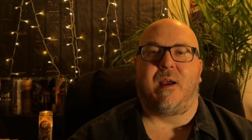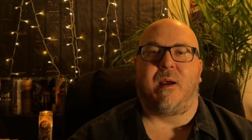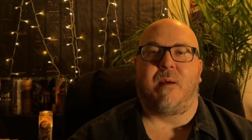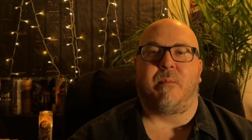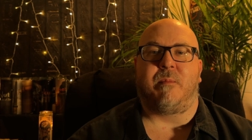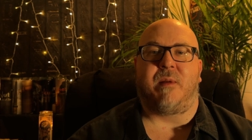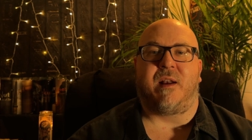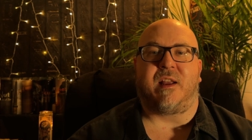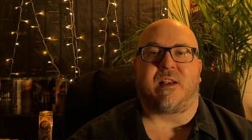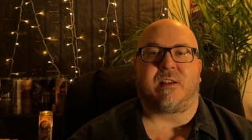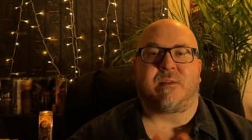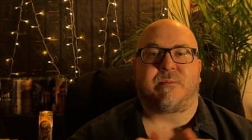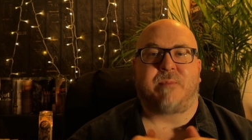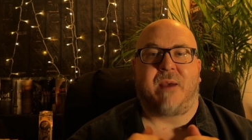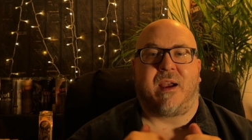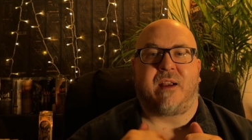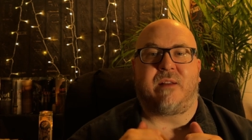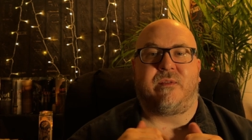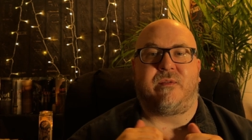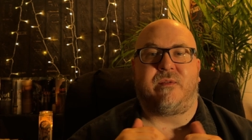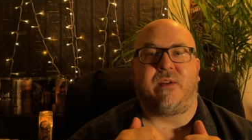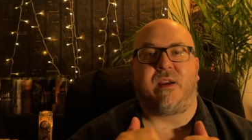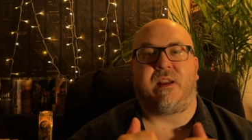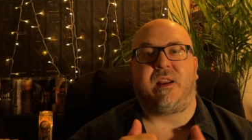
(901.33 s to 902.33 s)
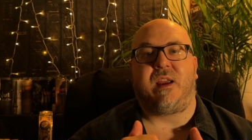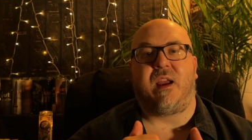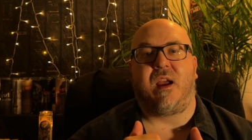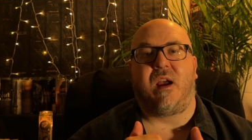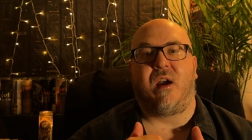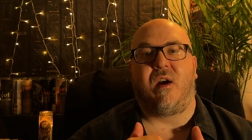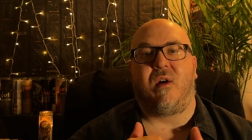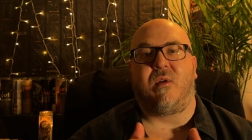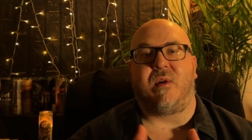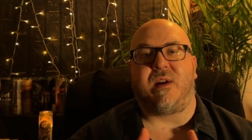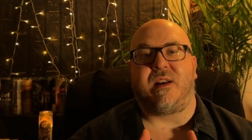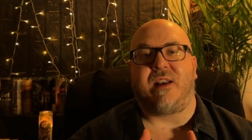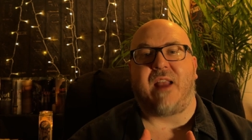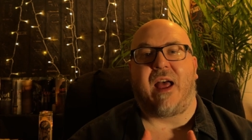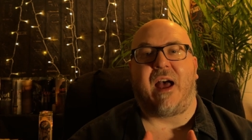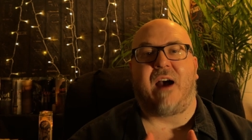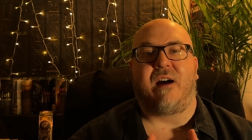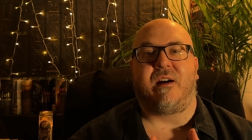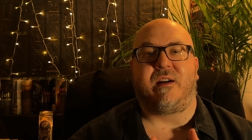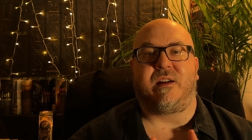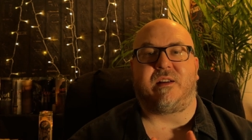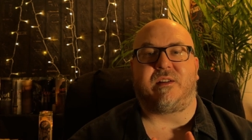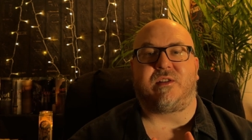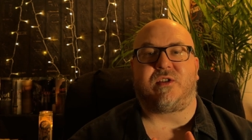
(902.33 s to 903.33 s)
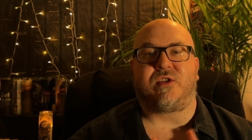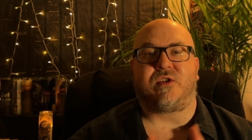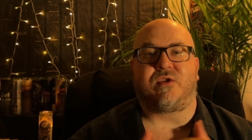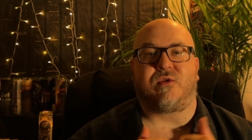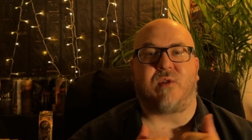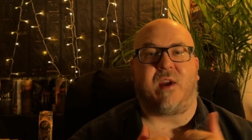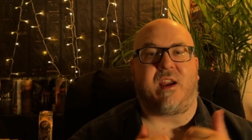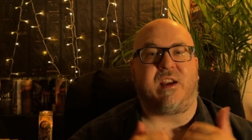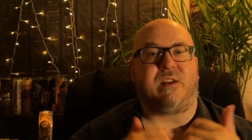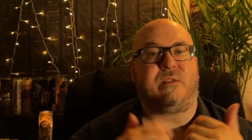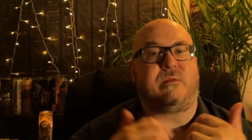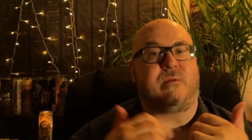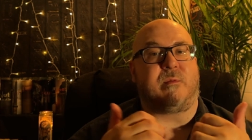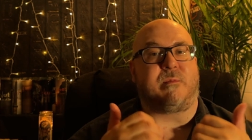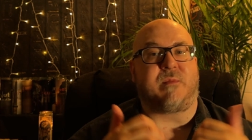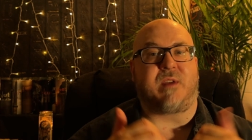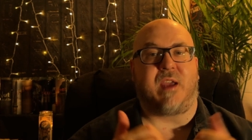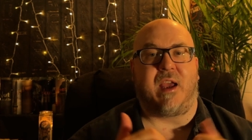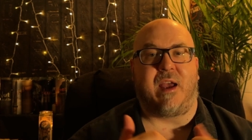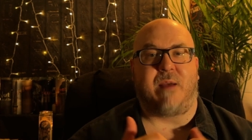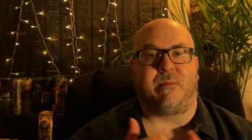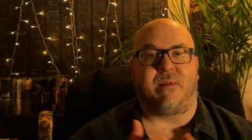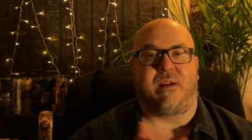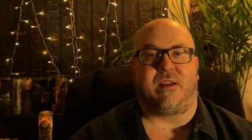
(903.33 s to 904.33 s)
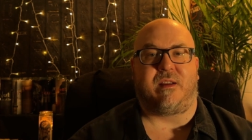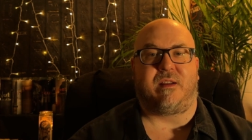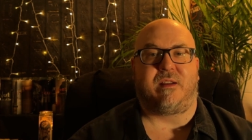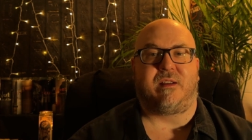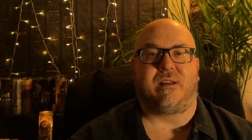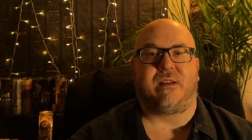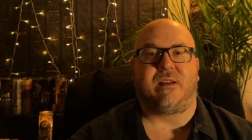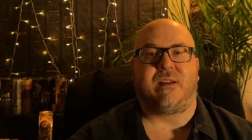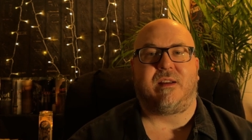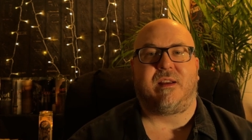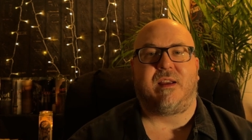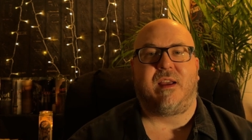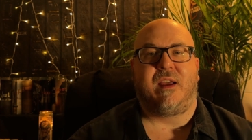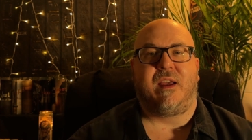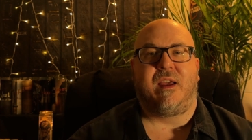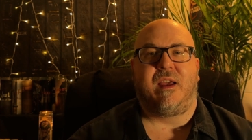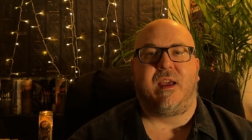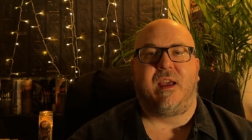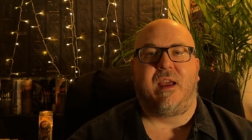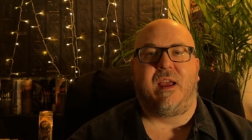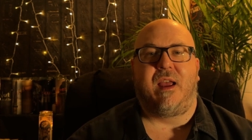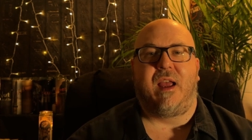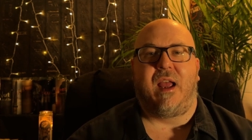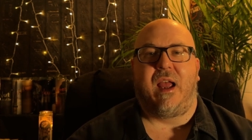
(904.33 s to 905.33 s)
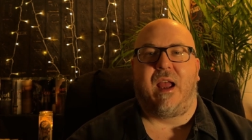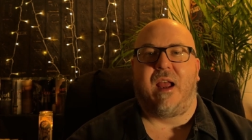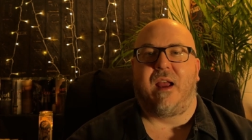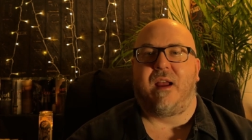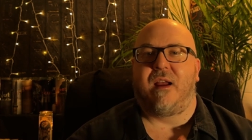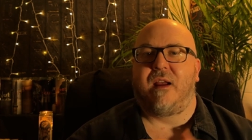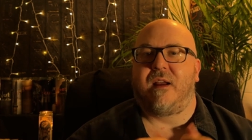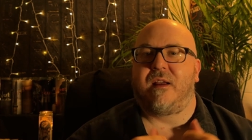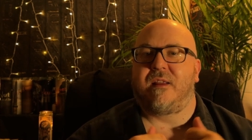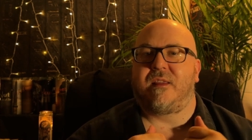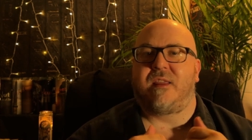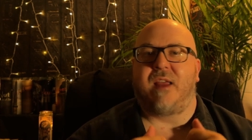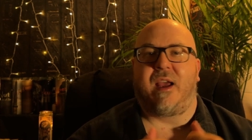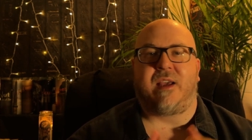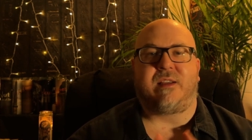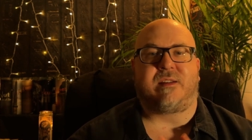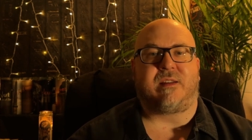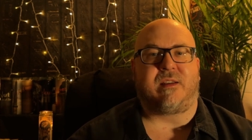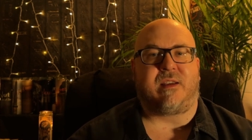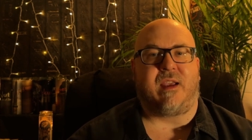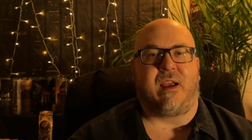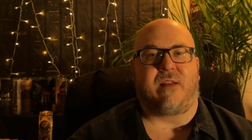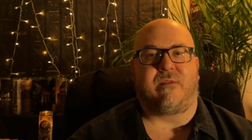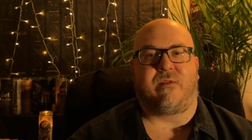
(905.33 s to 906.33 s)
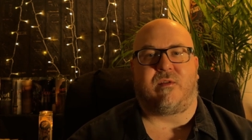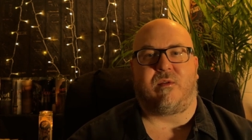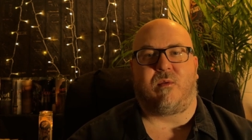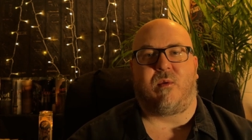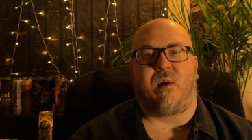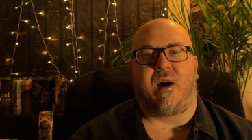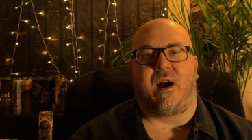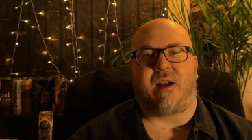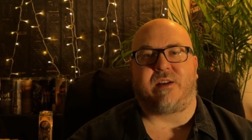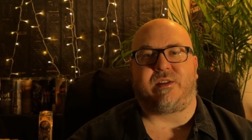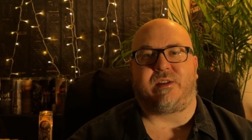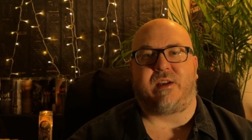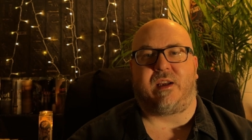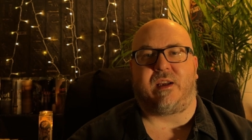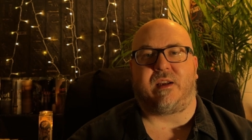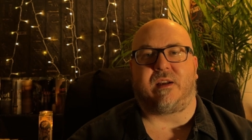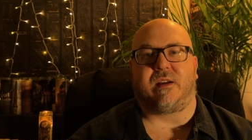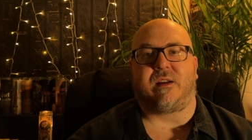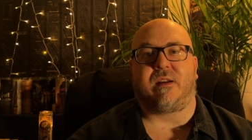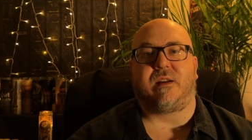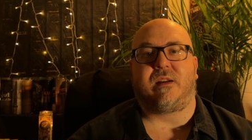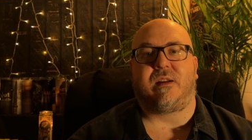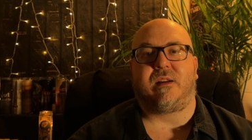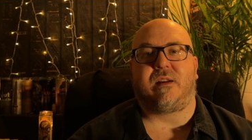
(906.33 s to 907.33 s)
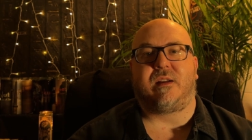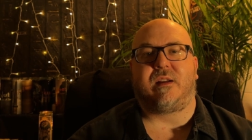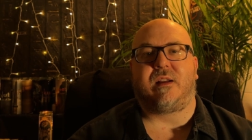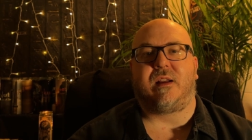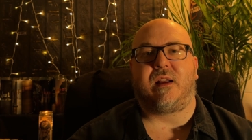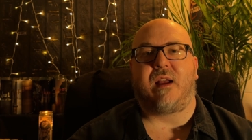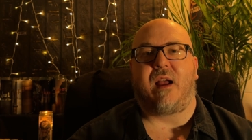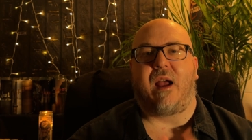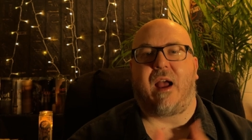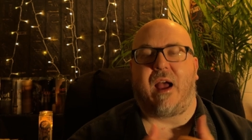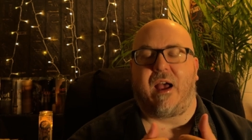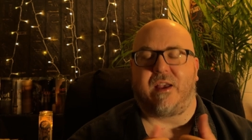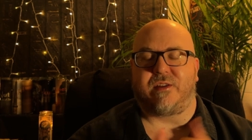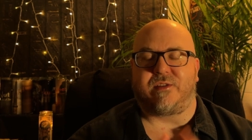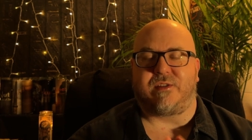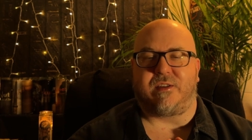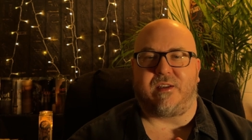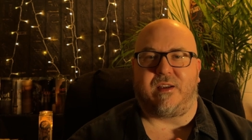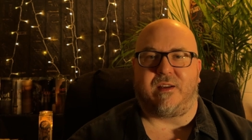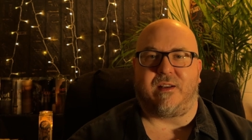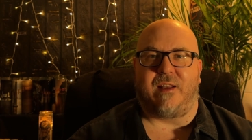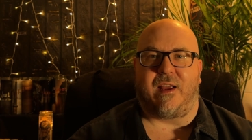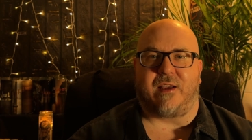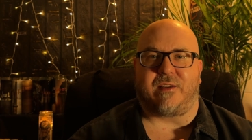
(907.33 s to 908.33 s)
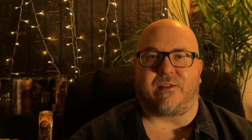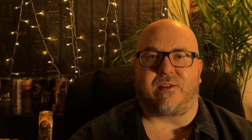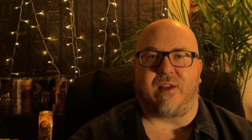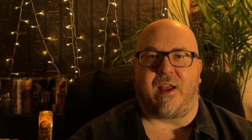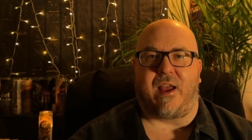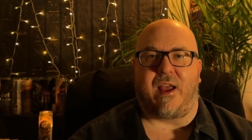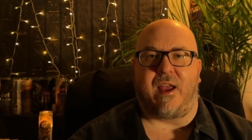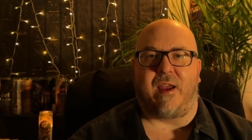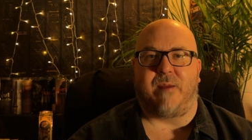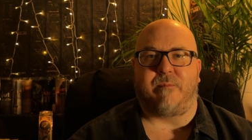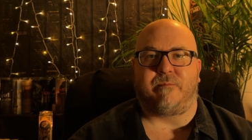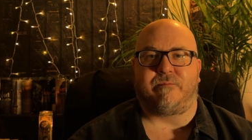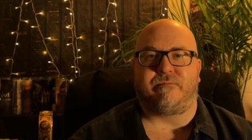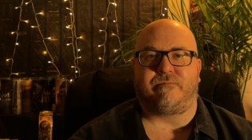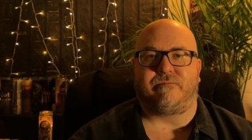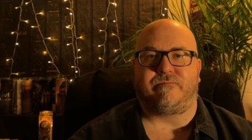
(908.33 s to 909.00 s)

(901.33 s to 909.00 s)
but expect video and knowledge straight from Kemet. Thanks again for watching. I'll see you next time.